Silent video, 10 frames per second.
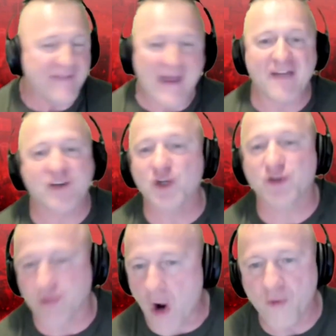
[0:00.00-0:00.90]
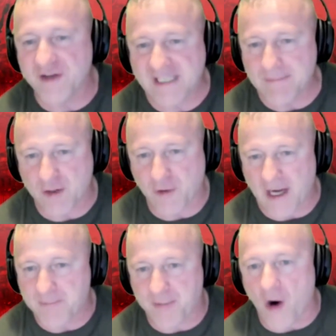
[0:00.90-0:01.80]
They have controlled the
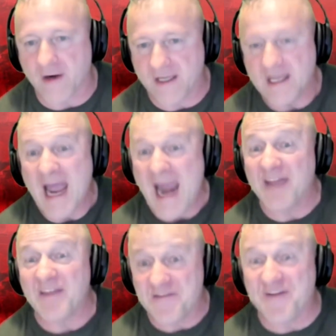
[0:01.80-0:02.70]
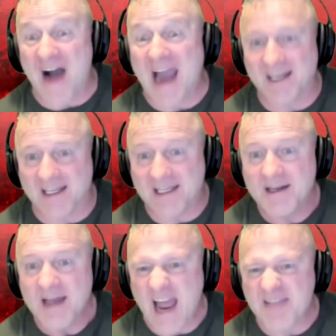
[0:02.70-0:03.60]
Democratic Party, and they finally
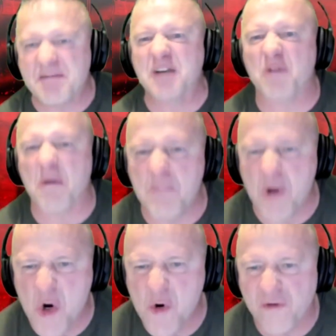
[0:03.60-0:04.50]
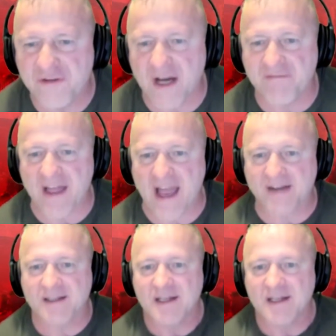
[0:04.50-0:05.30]
have been removed of that.